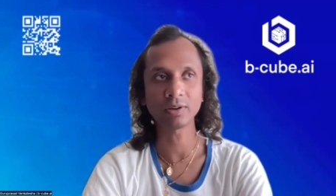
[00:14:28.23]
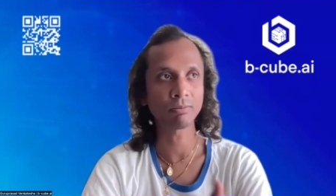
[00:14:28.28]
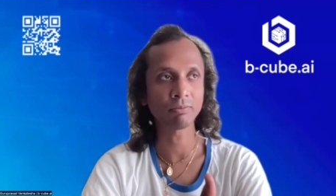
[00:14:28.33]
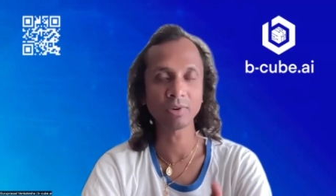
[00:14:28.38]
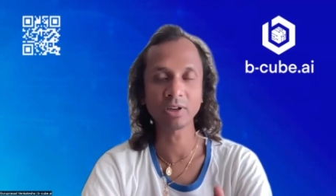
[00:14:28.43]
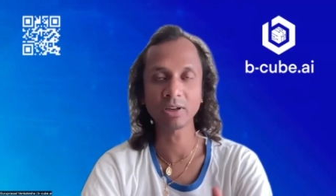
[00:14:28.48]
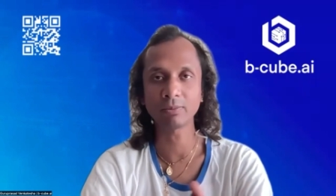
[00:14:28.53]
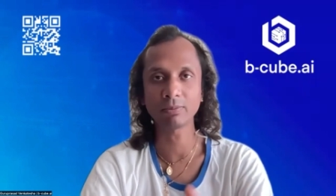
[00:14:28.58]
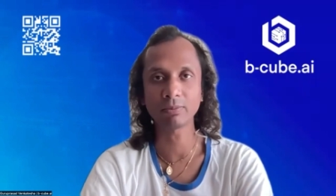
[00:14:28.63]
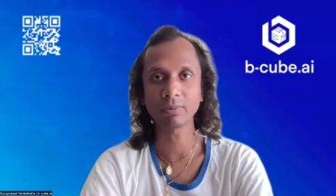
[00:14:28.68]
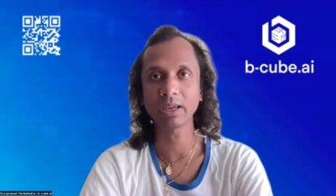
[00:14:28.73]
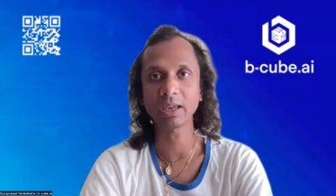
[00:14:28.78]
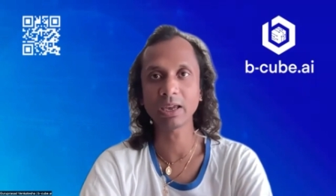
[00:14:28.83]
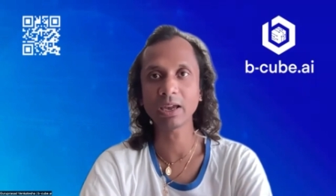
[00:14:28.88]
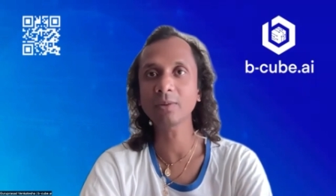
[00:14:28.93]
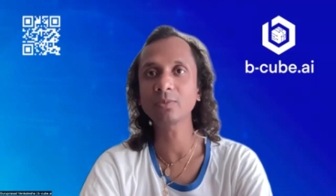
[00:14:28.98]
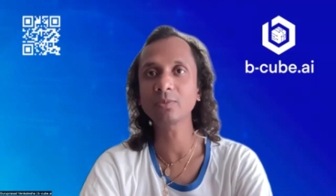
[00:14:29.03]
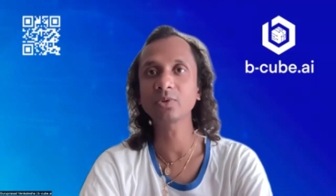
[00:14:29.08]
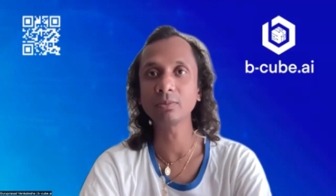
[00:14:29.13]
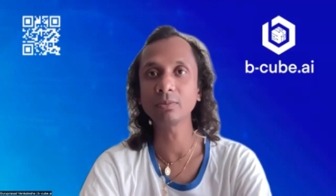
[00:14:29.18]
um, if we
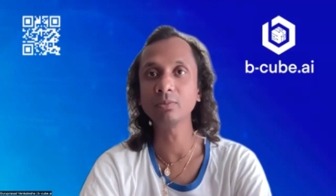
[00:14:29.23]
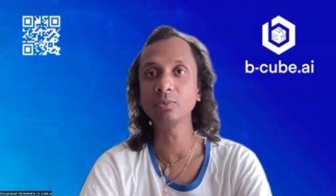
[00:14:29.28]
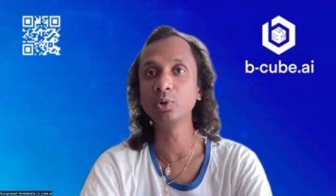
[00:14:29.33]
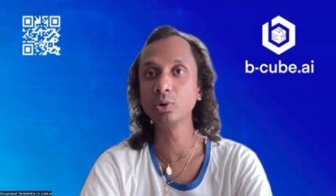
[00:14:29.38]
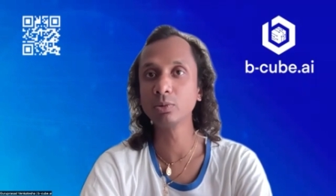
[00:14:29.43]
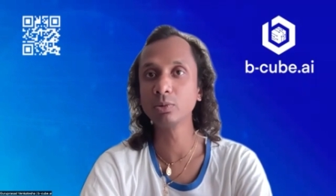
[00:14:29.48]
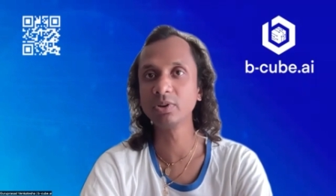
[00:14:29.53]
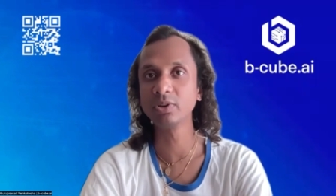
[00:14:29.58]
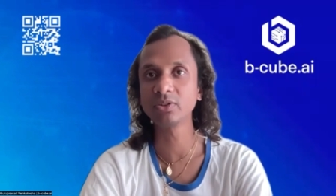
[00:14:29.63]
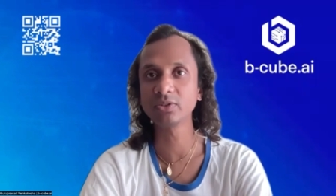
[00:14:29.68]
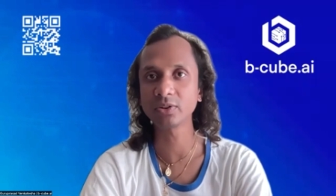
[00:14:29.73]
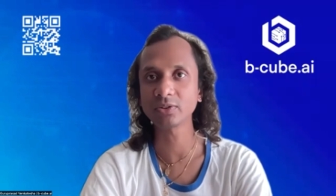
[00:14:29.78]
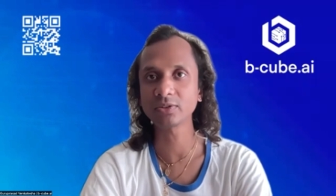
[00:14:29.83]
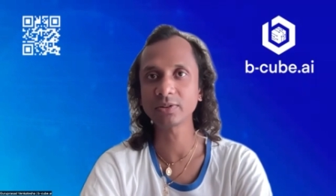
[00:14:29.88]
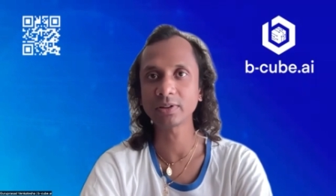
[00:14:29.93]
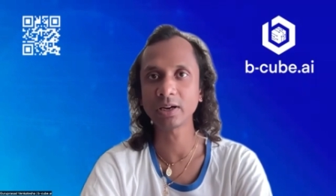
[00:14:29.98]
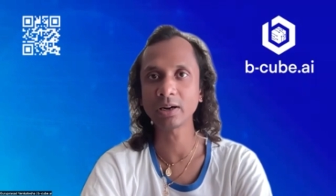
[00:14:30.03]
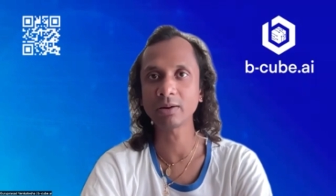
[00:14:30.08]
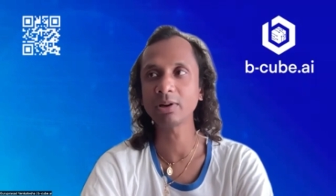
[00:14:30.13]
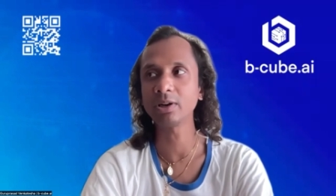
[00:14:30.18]
have some new
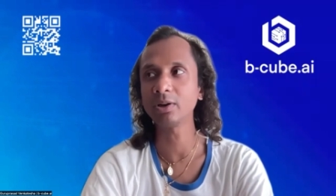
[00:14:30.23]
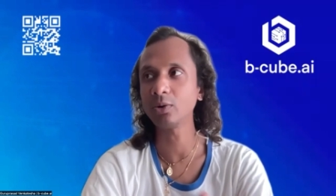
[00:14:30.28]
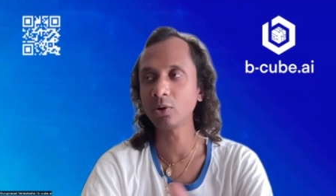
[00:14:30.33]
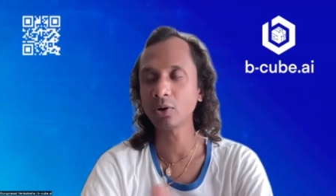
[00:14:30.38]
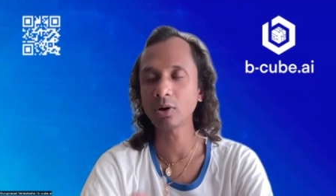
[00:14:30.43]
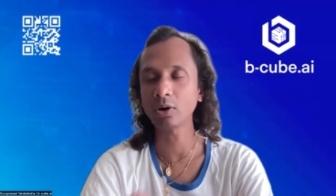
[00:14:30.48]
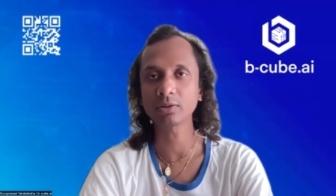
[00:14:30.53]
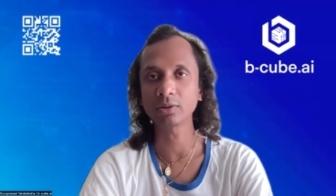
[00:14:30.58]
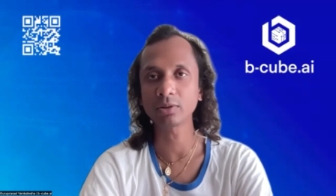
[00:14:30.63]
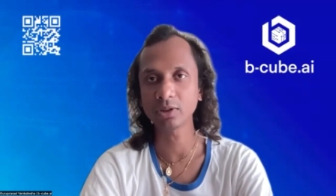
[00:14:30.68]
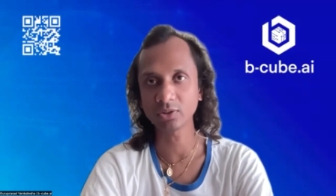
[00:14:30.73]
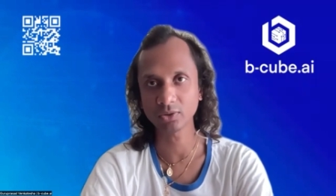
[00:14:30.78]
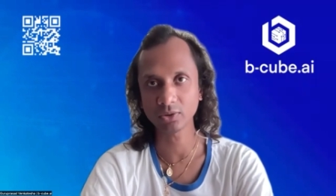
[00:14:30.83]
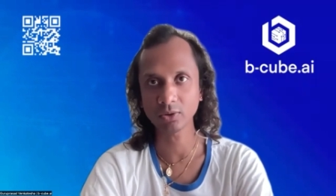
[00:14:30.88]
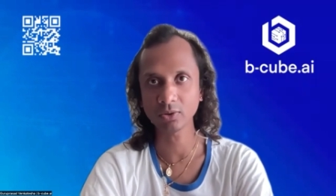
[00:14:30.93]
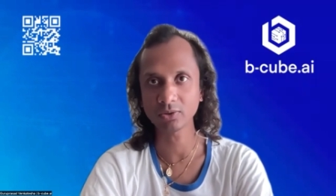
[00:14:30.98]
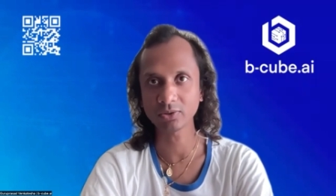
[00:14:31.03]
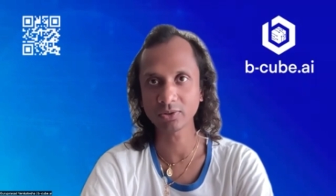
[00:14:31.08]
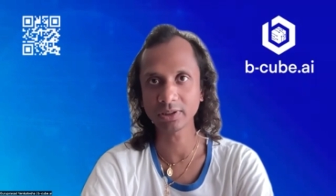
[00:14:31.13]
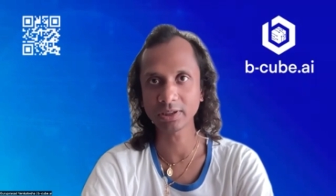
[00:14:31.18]
business now and not
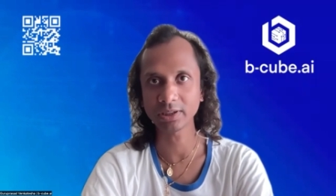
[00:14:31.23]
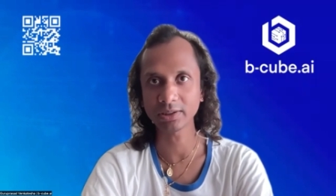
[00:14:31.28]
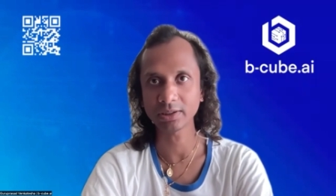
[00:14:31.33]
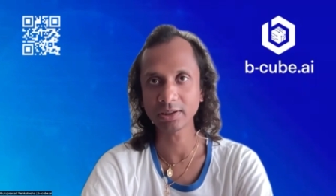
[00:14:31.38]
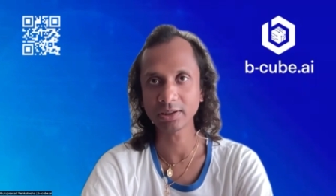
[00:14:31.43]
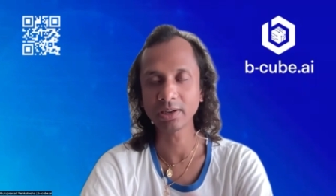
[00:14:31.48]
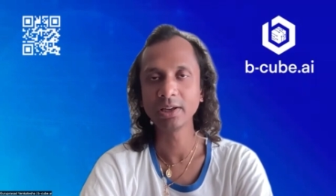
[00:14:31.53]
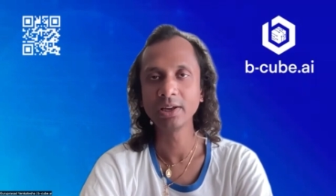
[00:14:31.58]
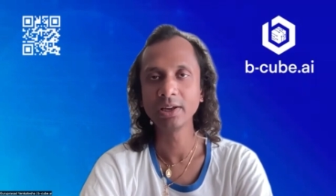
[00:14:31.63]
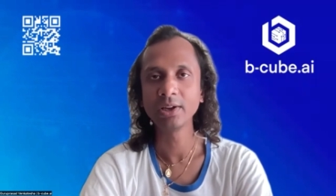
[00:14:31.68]
disclosing it.